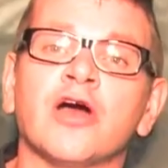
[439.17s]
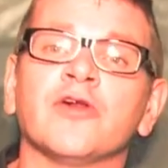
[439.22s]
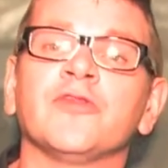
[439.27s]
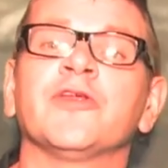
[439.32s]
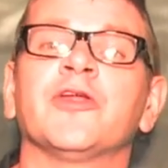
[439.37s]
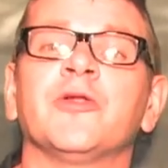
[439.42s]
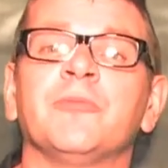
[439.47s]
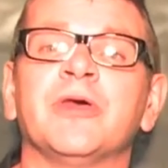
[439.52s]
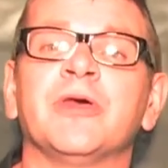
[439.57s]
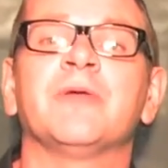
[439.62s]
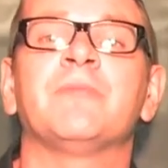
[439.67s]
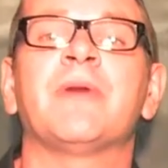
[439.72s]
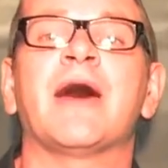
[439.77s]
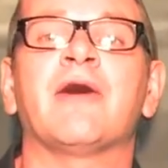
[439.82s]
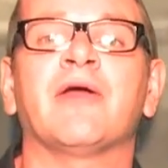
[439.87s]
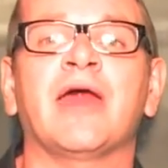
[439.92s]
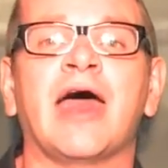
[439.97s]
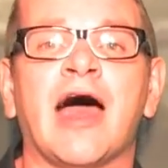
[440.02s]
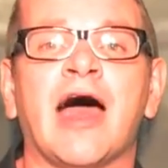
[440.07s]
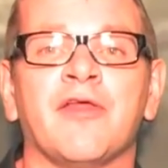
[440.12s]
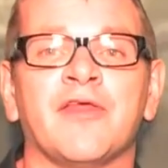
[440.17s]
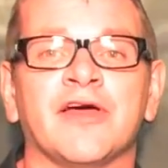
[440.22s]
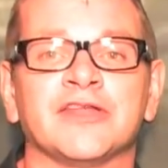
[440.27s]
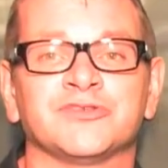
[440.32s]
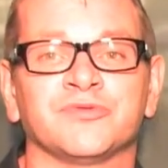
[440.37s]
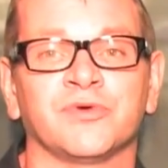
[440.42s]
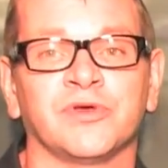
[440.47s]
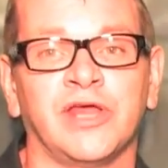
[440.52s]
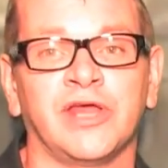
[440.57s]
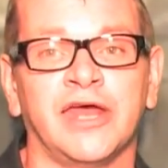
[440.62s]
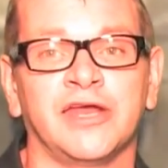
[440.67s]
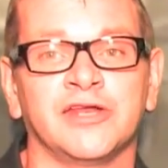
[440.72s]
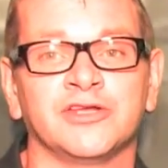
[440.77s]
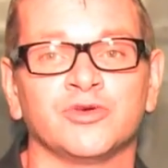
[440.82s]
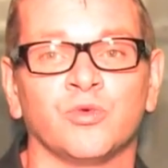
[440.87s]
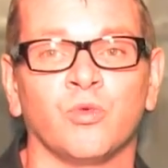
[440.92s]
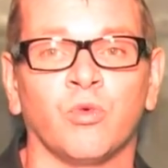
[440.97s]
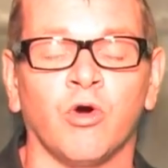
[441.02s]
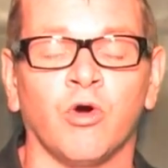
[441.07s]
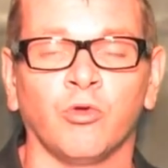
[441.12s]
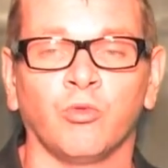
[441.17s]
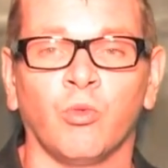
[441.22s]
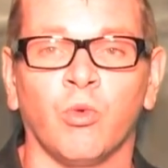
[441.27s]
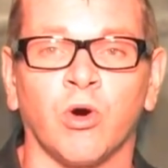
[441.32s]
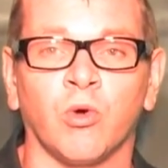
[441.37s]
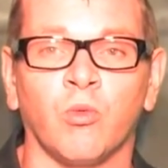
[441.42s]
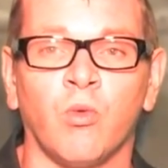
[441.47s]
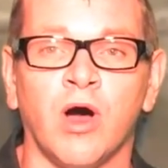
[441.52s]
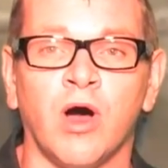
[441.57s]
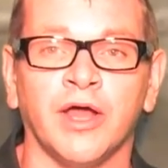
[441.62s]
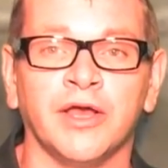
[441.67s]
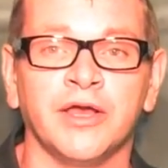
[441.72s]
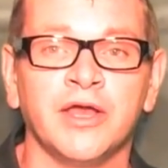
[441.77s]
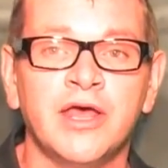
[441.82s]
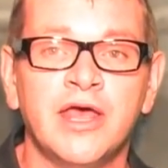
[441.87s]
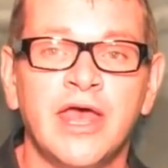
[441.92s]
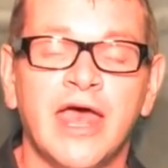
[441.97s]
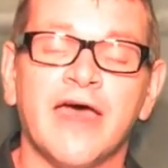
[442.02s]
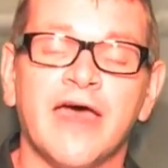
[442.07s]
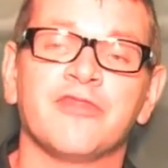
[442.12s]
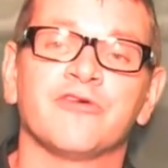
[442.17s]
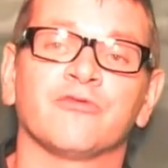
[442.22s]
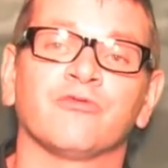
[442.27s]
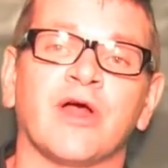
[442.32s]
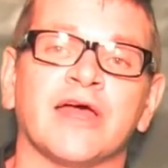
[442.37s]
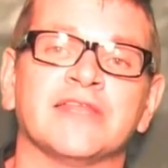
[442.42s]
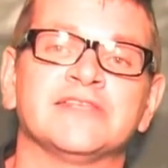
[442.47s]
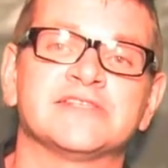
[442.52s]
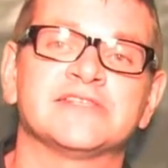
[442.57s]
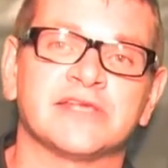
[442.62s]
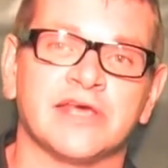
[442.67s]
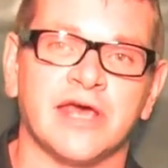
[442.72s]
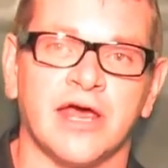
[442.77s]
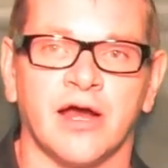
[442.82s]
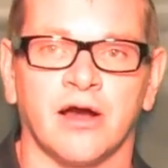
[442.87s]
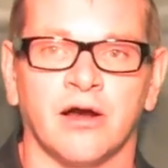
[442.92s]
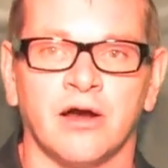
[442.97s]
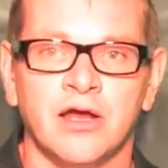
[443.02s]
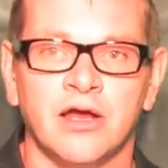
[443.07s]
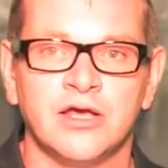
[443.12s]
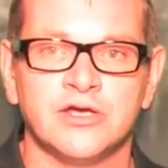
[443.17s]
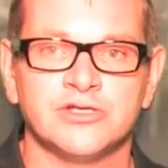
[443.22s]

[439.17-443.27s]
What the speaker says: a little bit about how that's related to World War I and the Red Scare.